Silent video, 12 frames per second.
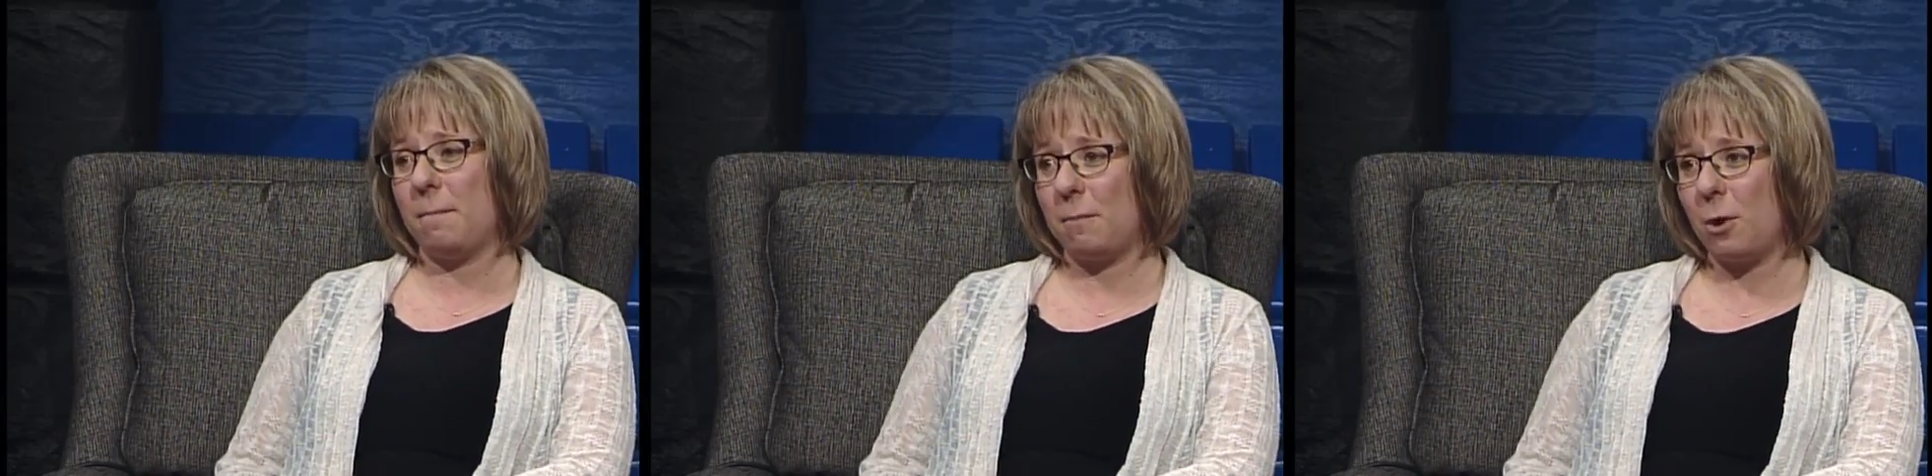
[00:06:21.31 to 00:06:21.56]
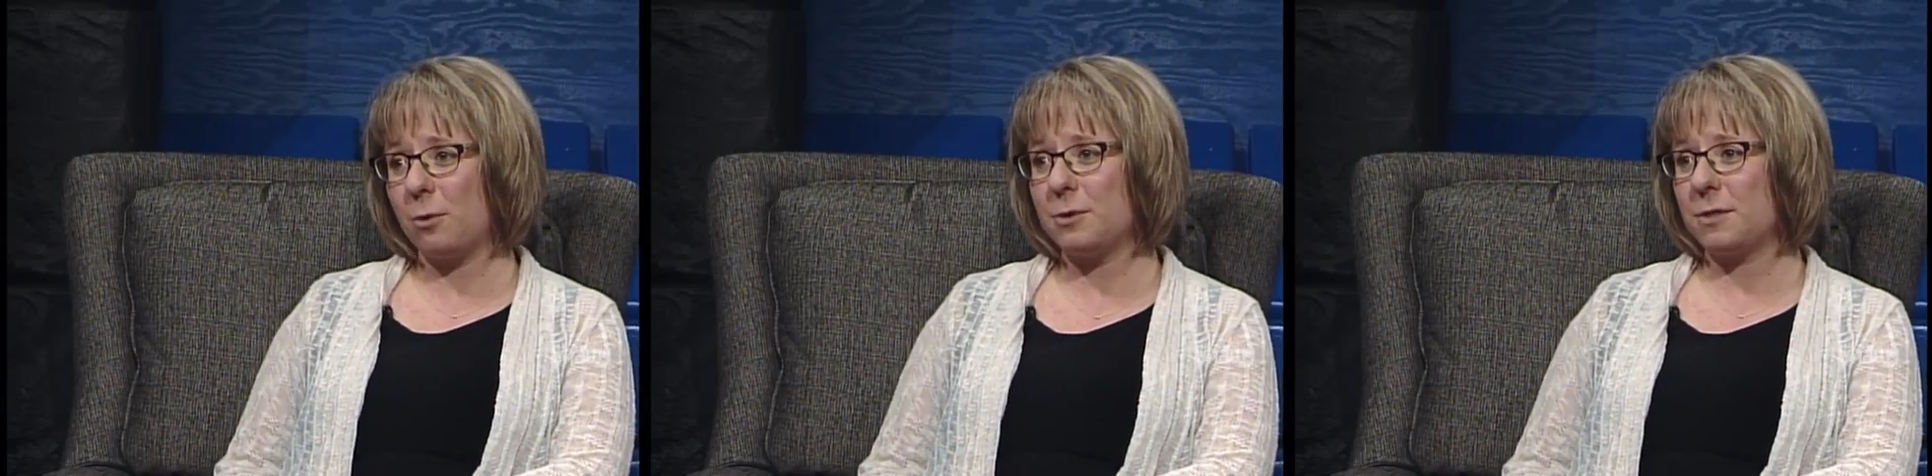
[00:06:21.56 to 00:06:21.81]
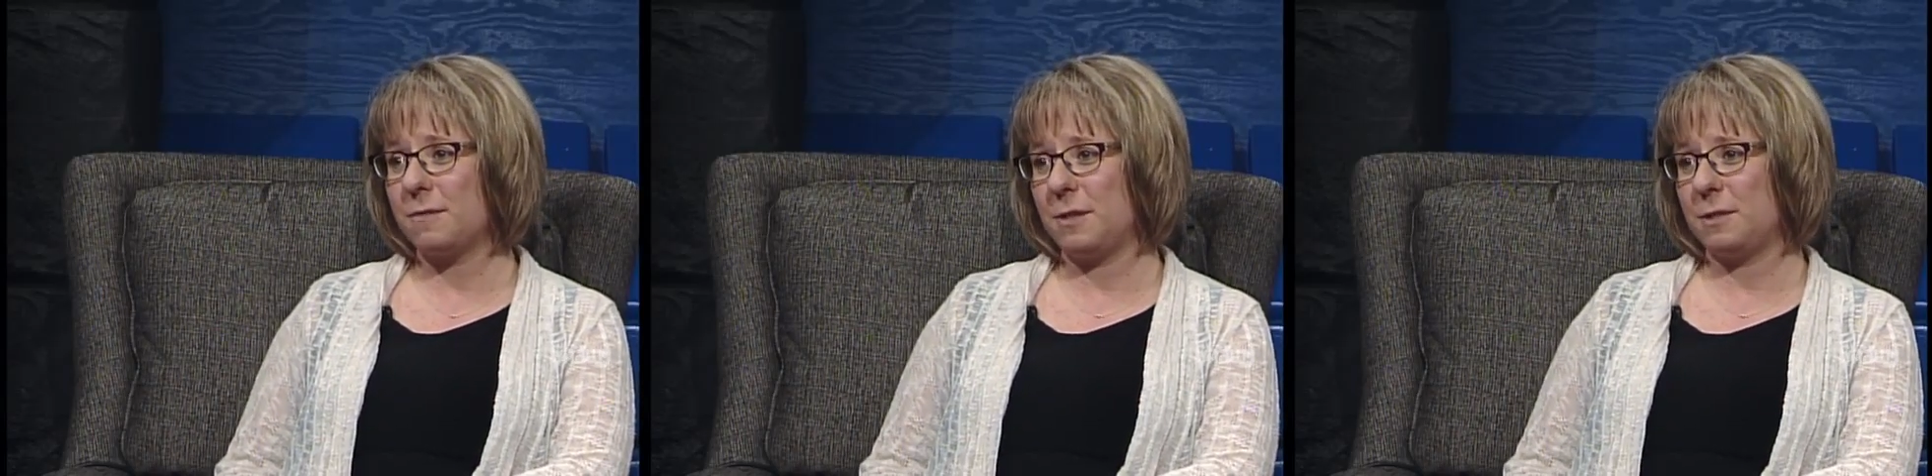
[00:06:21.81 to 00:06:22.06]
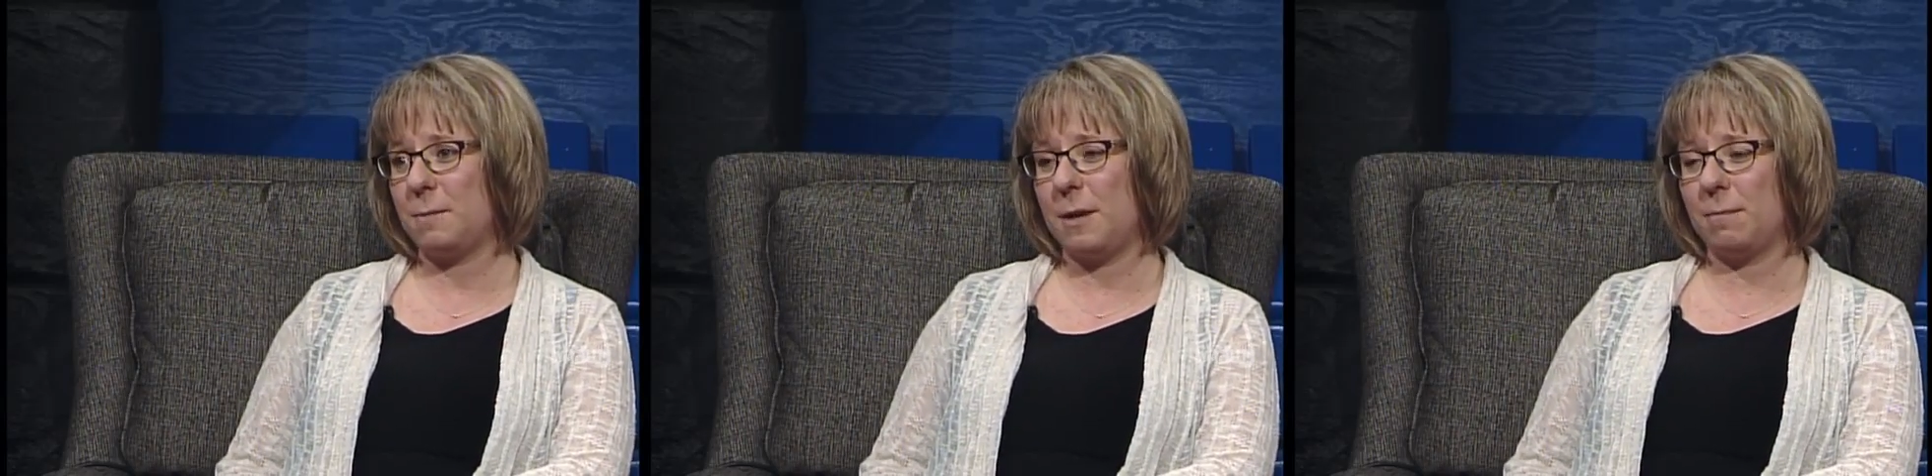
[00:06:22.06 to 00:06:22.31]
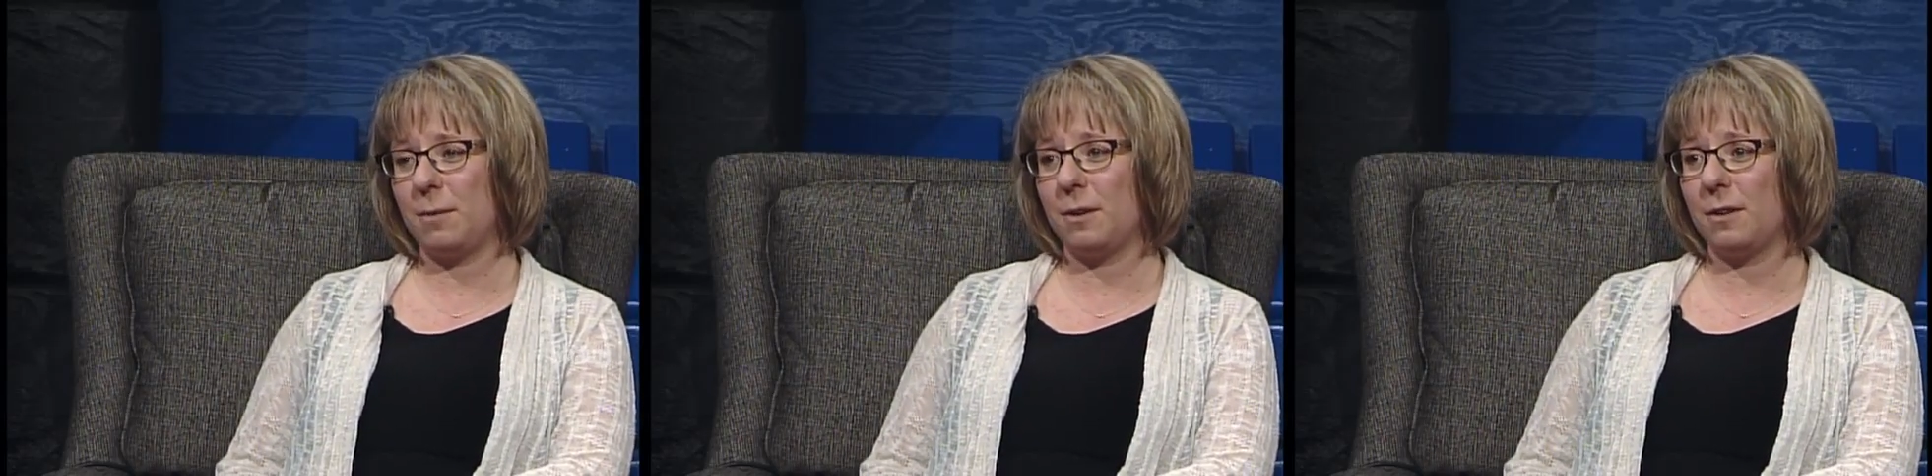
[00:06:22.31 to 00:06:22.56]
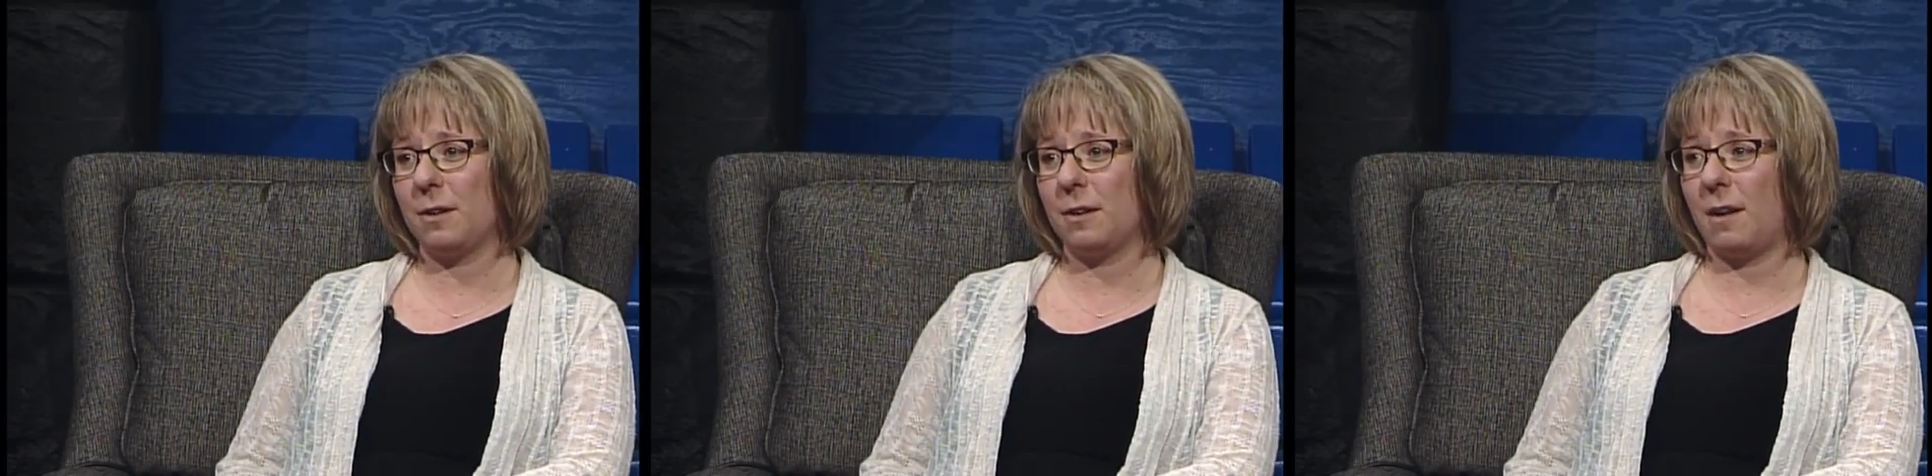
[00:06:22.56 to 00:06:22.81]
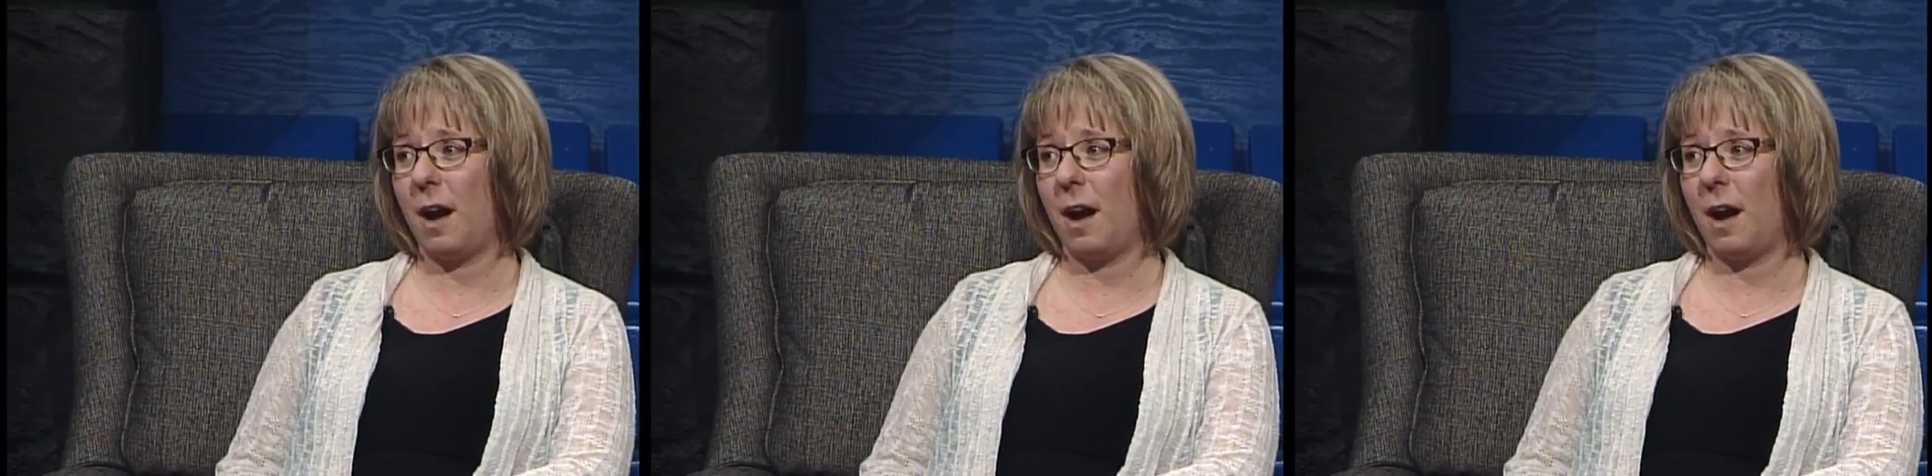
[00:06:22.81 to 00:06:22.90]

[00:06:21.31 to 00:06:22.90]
Most of these people,